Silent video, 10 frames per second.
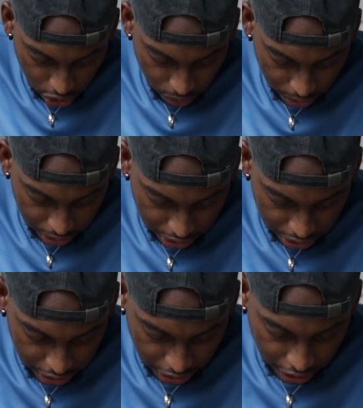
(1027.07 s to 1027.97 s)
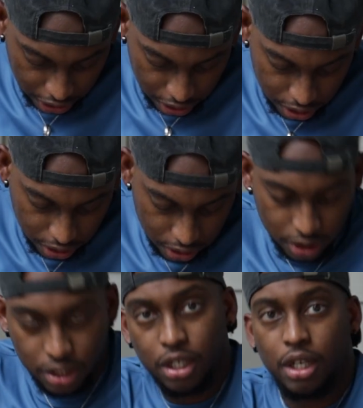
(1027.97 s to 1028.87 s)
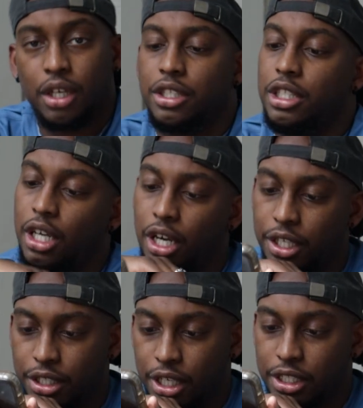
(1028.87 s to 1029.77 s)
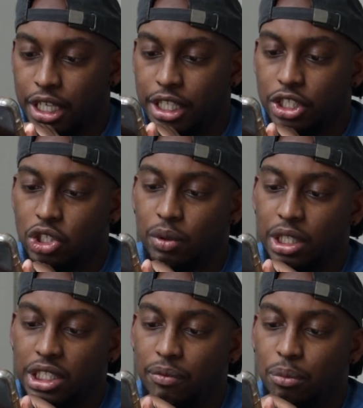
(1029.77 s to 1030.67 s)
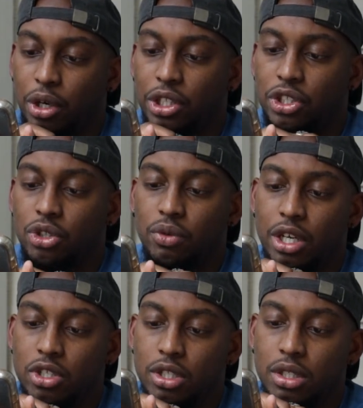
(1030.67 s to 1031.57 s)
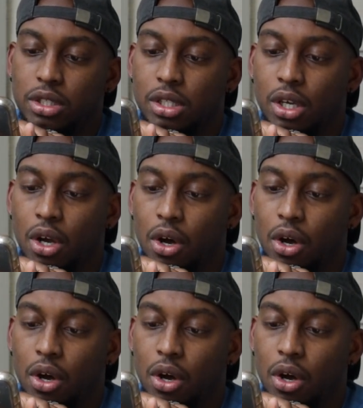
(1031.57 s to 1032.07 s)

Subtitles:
know what the seat height is, seat height says that is 27.2 inches,